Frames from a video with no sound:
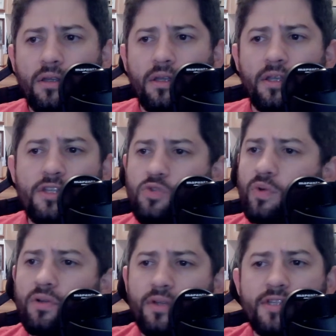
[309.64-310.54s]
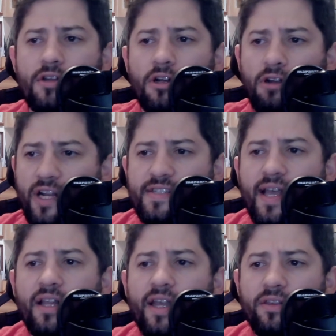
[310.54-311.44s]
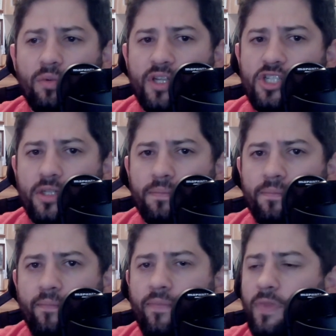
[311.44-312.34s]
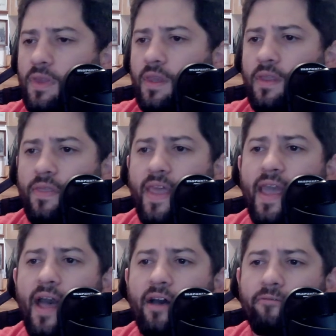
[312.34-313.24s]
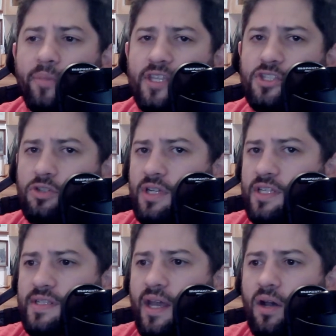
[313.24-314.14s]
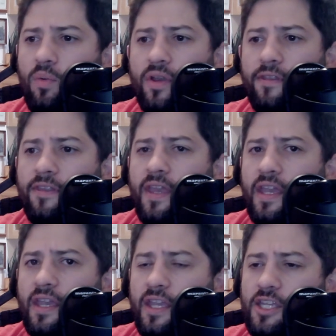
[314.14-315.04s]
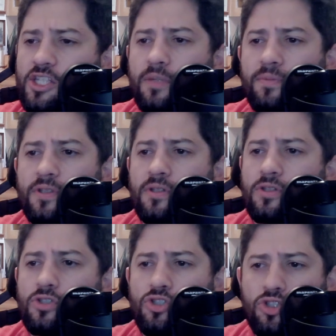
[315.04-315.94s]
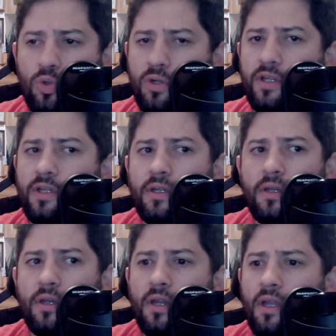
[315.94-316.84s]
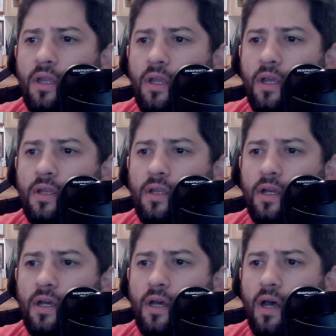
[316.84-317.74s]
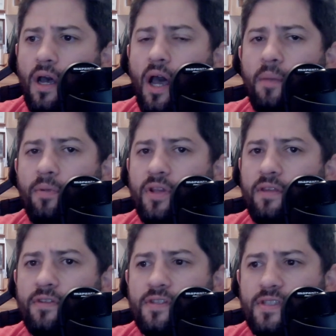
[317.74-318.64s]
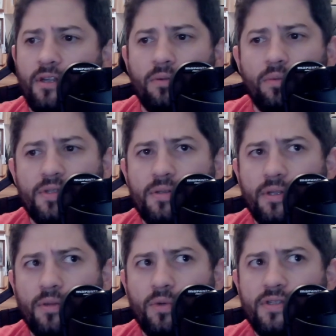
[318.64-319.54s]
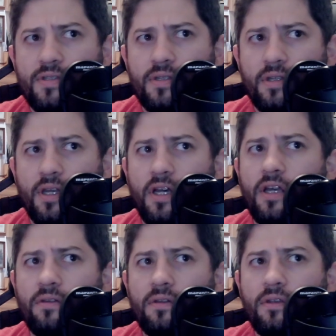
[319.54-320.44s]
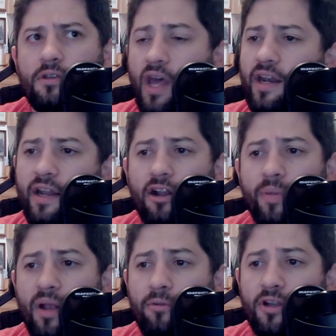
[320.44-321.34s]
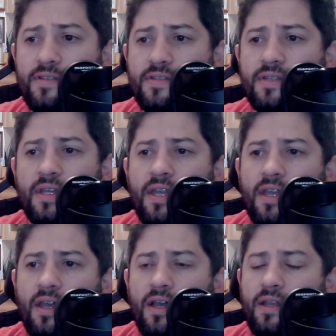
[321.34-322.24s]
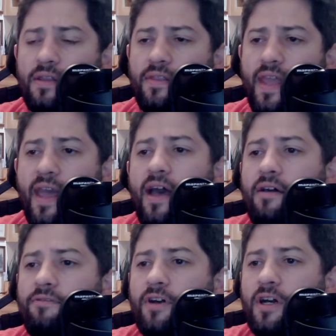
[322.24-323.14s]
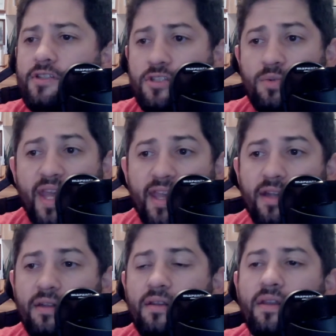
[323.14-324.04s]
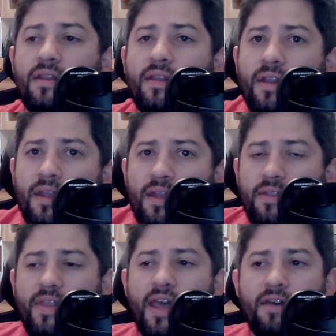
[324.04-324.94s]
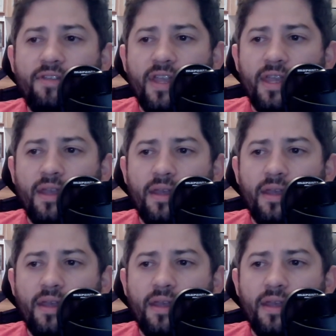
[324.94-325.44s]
Israel is our greatest ally in the region. They have peace treaties now with Egypt, Jordan, I believe it's here. What's the other ones? Uh, United Arab Emirates. They have uh, Sudan. They have a...